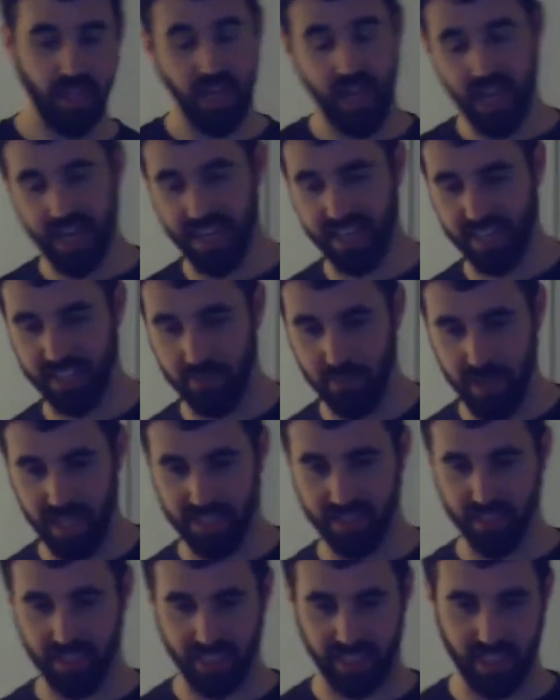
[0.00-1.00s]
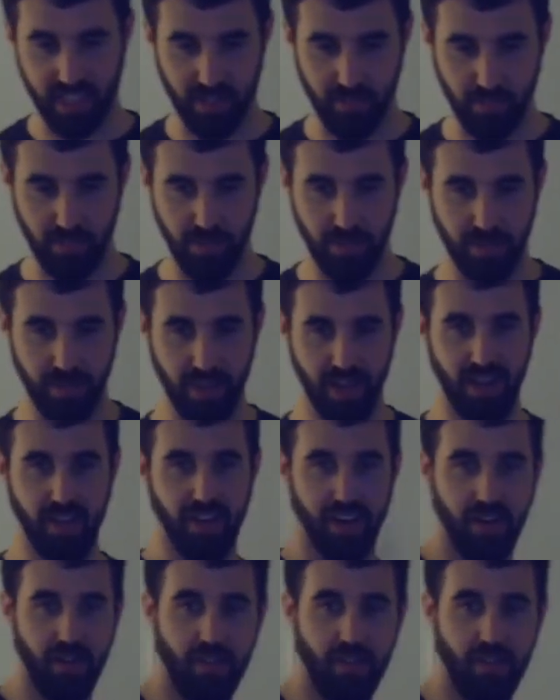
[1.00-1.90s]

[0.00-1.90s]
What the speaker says: I need to mentally kind of prep it. There we go.